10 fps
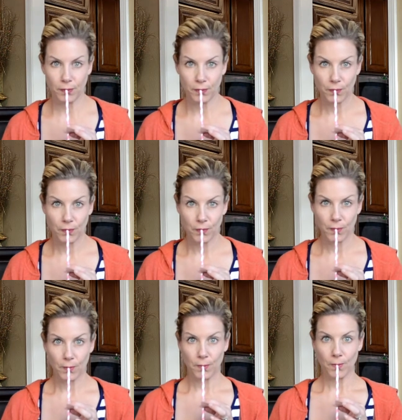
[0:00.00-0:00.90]

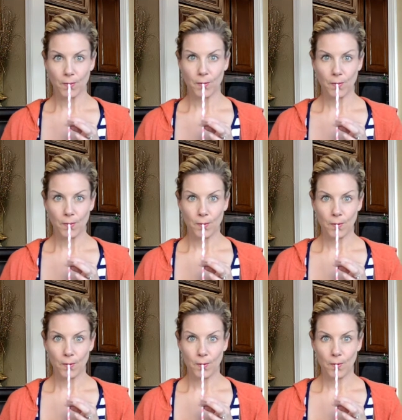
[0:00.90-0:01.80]

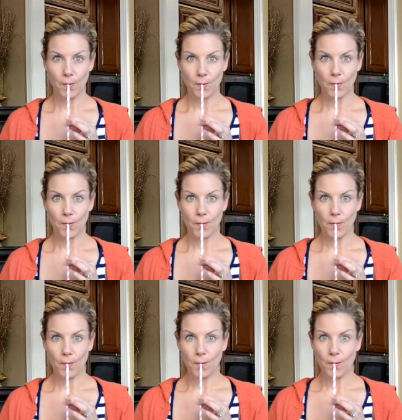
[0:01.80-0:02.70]

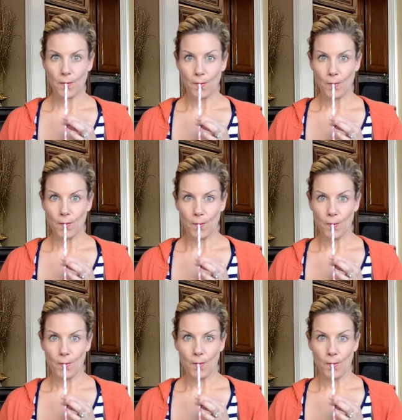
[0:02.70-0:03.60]

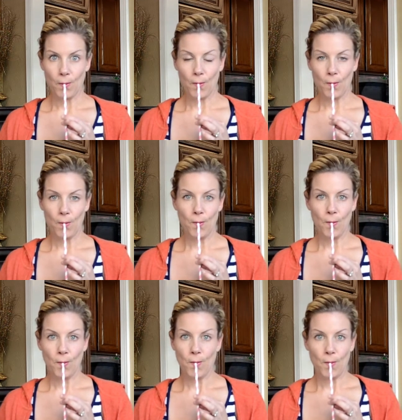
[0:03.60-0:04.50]

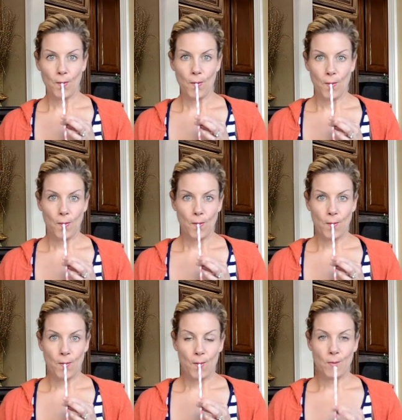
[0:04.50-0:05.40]

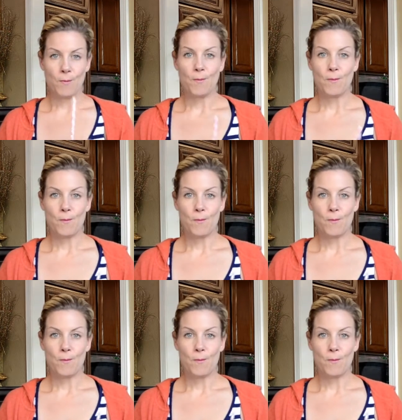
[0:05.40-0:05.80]
Nobody speaks.